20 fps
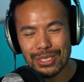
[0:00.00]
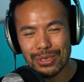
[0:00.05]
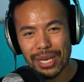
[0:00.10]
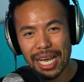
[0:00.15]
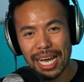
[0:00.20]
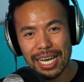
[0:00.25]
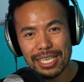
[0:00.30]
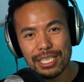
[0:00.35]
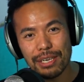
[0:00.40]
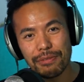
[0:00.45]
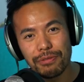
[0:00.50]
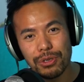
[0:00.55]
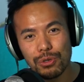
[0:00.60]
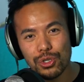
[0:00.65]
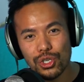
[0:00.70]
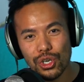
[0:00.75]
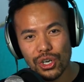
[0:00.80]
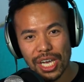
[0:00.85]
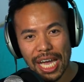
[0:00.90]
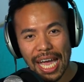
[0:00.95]
So guys, if
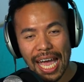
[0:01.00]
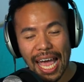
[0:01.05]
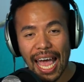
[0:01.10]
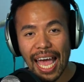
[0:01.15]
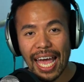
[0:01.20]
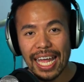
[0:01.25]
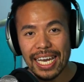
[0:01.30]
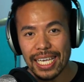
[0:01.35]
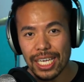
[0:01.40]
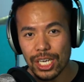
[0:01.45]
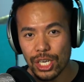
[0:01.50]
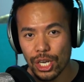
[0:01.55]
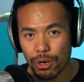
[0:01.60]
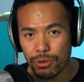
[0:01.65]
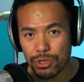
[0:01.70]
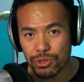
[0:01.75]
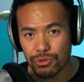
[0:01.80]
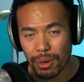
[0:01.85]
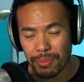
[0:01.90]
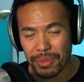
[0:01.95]
you took any
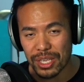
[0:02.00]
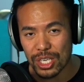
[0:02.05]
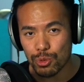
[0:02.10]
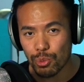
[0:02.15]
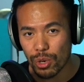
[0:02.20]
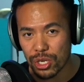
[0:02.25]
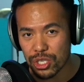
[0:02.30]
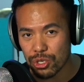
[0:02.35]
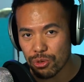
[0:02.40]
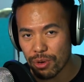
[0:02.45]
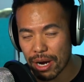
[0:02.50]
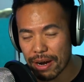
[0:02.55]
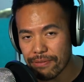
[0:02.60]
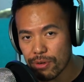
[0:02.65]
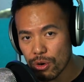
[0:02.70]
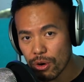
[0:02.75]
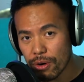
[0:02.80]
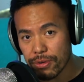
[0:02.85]
notes from this whatsoever,